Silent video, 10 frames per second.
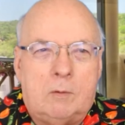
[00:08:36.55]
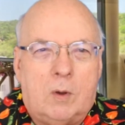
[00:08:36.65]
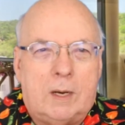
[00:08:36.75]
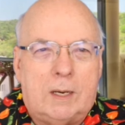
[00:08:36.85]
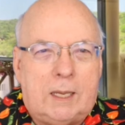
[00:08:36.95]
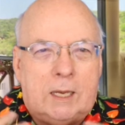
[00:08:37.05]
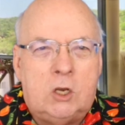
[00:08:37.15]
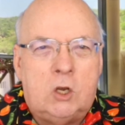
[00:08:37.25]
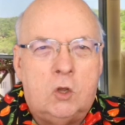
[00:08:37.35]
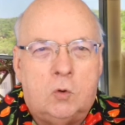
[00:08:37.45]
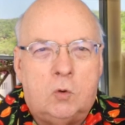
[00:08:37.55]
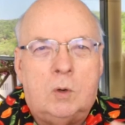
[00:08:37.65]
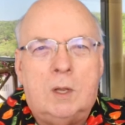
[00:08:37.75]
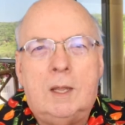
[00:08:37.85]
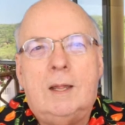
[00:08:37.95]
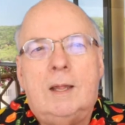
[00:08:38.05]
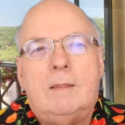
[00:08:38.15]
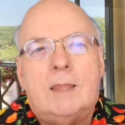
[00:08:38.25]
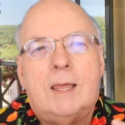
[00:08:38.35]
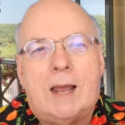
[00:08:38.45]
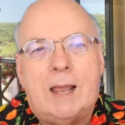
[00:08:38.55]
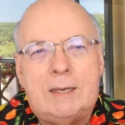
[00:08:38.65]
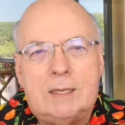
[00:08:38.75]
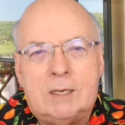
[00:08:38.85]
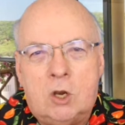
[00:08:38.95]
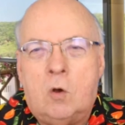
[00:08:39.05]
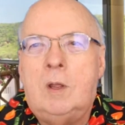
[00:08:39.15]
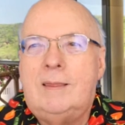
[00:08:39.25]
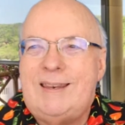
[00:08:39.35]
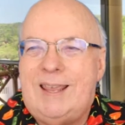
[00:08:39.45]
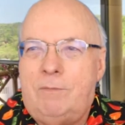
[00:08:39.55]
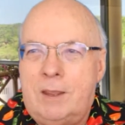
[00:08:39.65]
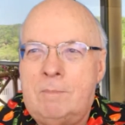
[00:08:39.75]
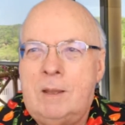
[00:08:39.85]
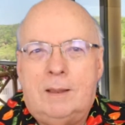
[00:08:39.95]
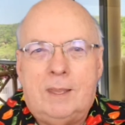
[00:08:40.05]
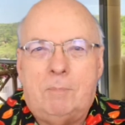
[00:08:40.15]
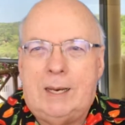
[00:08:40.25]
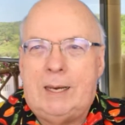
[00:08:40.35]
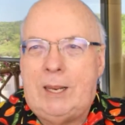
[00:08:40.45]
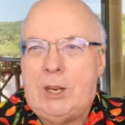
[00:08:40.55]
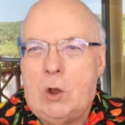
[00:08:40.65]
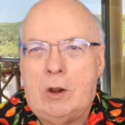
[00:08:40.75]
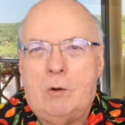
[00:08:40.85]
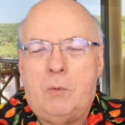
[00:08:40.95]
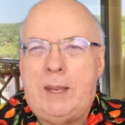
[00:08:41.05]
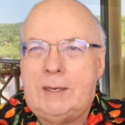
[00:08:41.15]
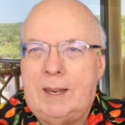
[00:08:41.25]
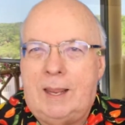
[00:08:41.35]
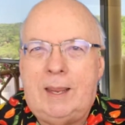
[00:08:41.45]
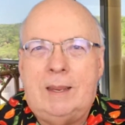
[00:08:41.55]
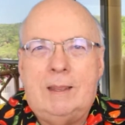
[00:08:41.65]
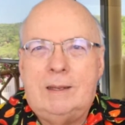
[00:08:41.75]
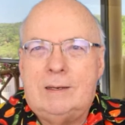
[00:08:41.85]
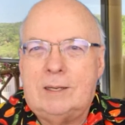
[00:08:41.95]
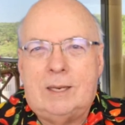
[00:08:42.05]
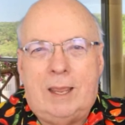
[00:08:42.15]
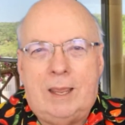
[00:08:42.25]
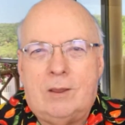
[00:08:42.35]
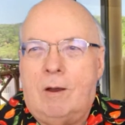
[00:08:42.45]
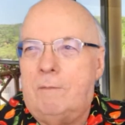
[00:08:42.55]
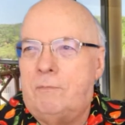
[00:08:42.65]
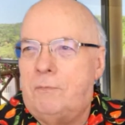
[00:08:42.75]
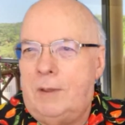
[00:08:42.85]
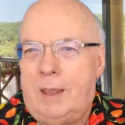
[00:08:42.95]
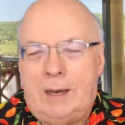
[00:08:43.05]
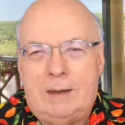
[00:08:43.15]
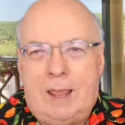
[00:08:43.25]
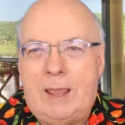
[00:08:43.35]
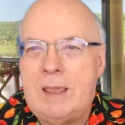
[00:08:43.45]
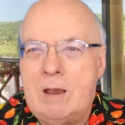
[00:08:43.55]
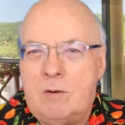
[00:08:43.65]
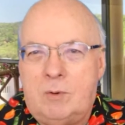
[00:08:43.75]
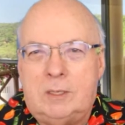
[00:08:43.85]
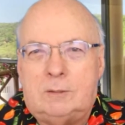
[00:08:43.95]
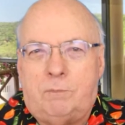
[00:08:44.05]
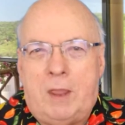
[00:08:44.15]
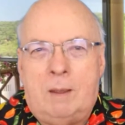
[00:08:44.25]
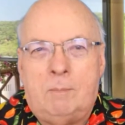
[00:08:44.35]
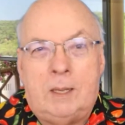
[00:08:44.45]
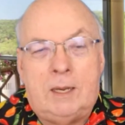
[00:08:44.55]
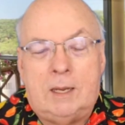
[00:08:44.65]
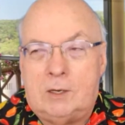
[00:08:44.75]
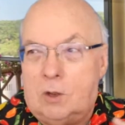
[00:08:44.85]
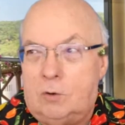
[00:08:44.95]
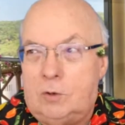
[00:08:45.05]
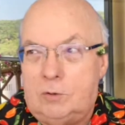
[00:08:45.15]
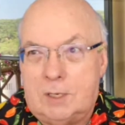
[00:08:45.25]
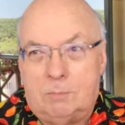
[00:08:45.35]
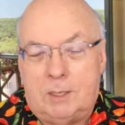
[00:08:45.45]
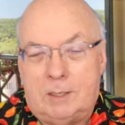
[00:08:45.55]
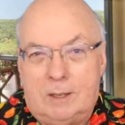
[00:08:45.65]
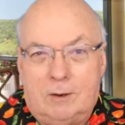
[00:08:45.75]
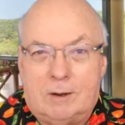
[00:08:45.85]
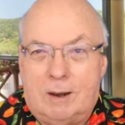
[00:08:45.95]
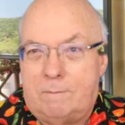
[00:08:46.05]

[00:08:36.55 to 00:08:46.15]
that gave him the ability on a weekday to take off and hang out with his family and go do something that looked like fun,